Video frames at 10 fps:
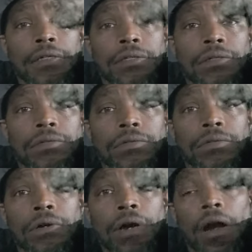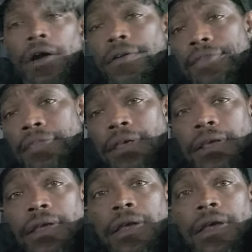to earthy,
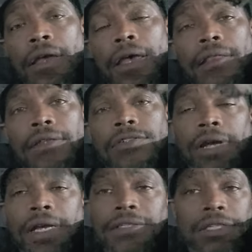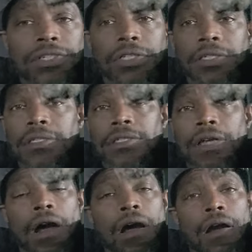and the transitions
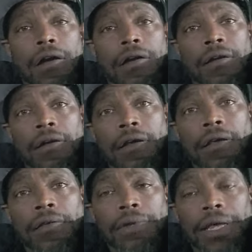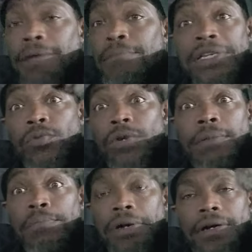are in
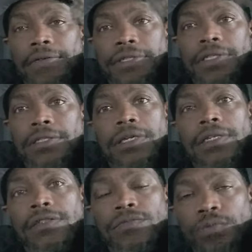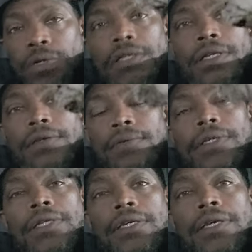between puffs. It's, it's really,
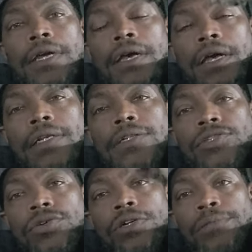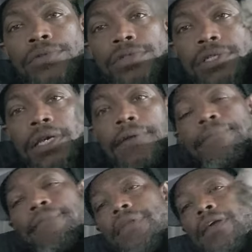really an enjoyable stick,
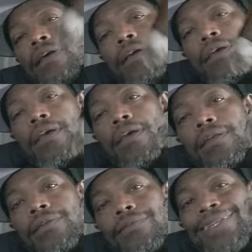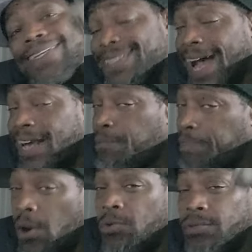and it's not a
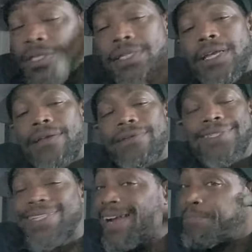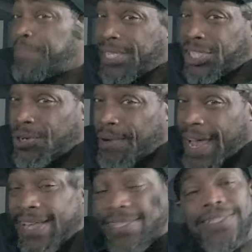bold stick. It's not a bust your
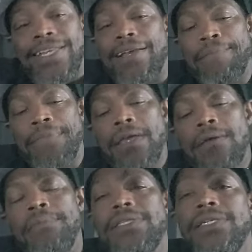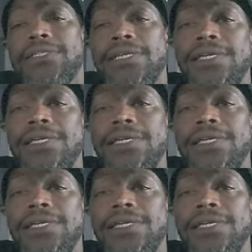ass stick. But this